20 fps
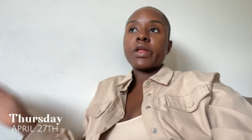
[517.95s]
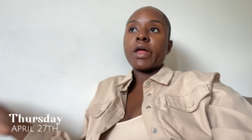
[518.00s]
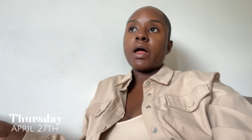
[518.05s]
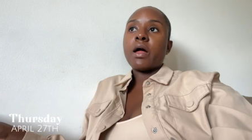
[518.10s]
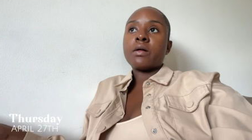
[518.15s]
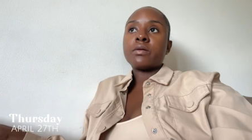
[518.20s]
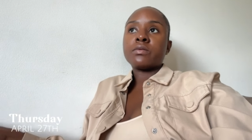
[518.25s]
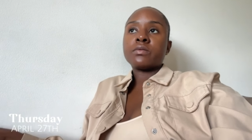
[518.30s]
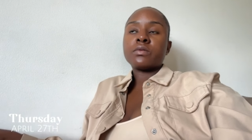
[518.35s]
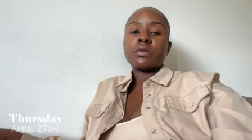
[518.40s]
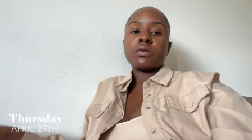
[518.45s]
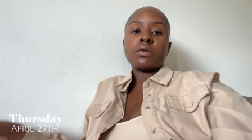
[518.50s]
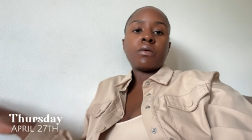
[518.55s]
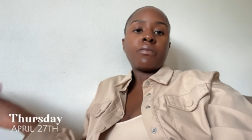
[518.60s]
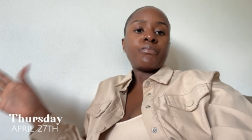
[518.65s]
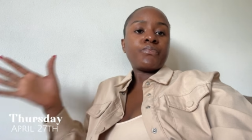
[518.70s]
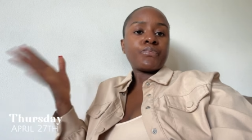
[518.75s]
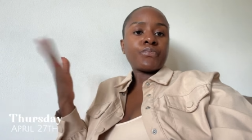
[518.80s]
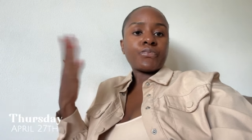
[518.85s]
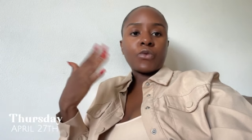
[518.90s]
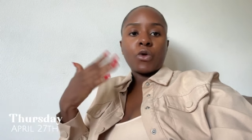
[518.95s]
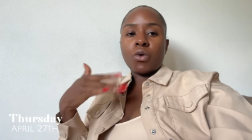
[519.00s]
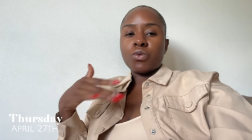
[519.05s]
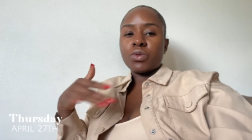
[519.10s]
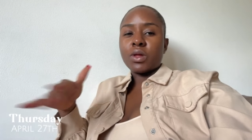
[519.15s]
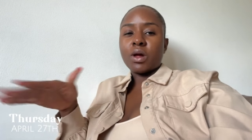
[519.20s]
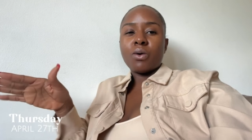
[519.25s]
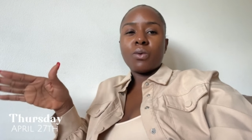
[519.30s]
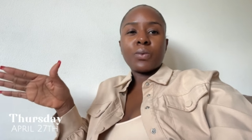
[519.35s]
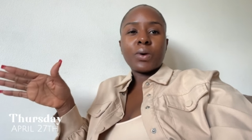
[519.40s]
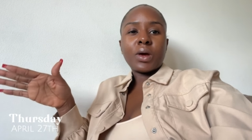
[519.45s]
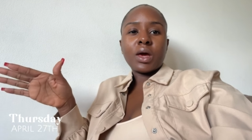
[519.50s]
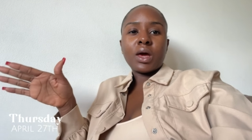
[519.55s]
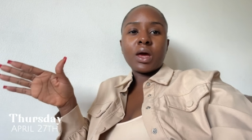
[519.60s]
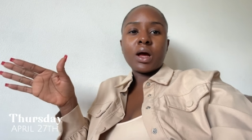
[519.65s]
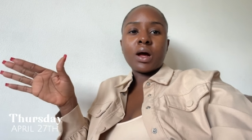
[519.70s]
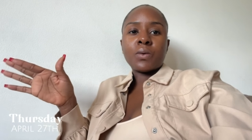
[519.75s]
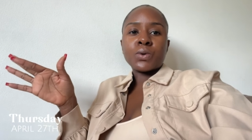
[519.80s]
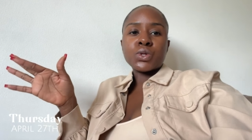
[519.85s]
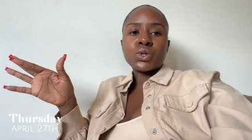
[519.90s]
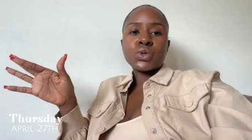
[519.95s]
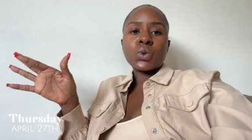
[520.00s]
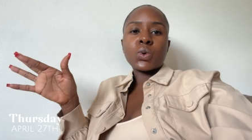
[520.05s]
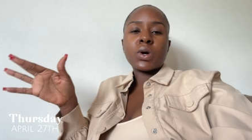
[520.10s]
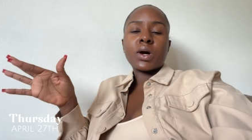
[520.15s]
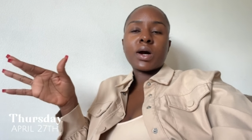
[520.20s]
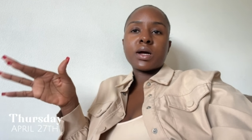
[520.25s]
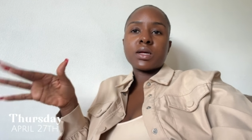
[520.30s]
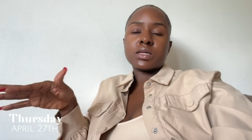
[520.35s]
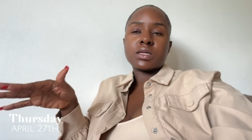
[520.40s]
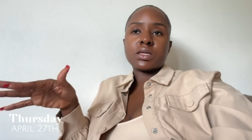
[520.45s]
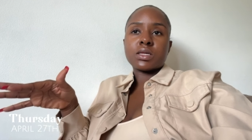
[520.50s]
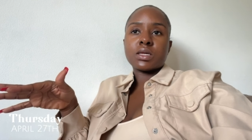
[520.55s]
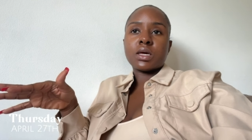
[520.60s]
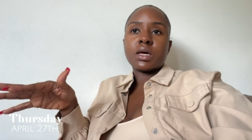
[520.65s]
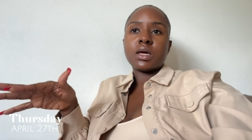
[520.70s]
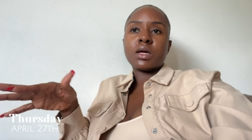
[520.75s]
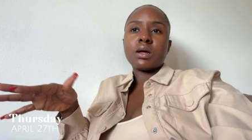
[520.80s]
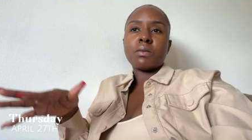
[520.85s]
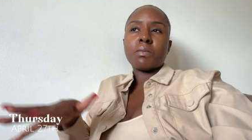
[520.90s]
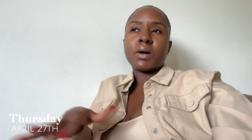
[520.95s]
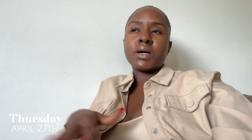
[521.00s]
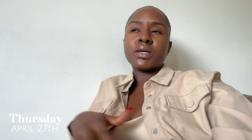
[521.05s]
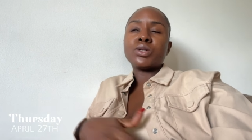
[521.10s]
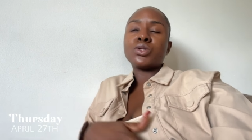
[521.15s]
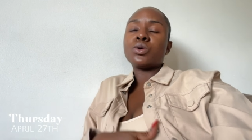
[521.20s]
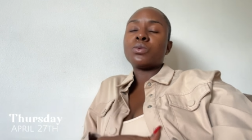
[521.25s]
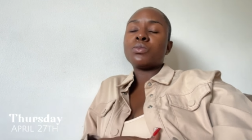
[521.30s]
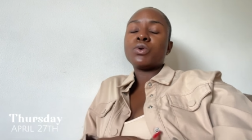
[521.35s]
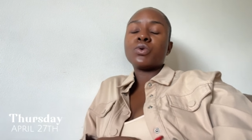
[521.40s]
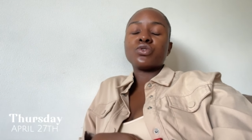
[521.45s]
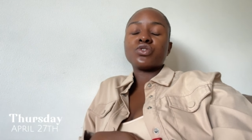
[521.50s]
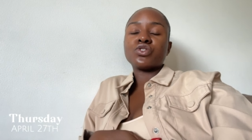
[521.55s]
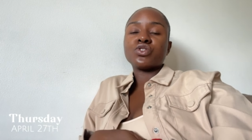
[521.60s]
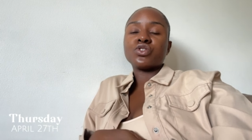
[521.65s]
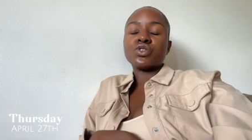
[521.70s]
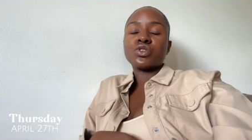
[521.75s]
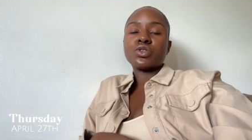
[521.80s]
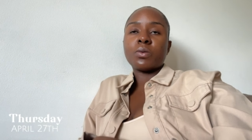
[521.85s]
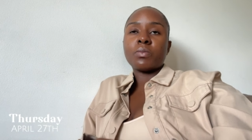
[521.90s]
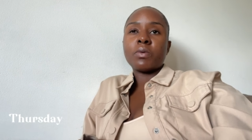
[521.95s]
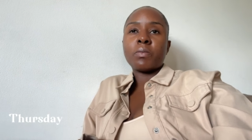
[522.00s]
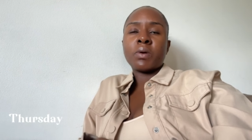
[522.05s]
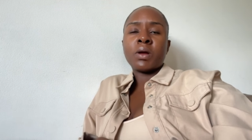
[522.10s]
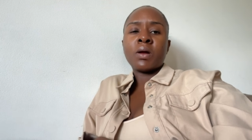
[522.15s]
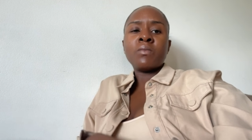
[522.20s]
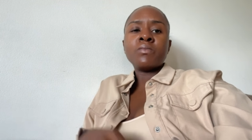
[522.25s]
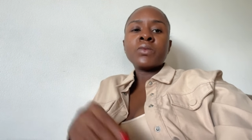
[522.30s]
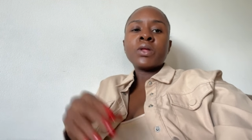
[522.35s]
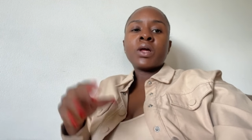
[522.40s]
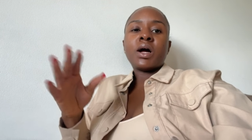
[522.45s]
and on our way, I was so car sick, my tummy was just stopping me.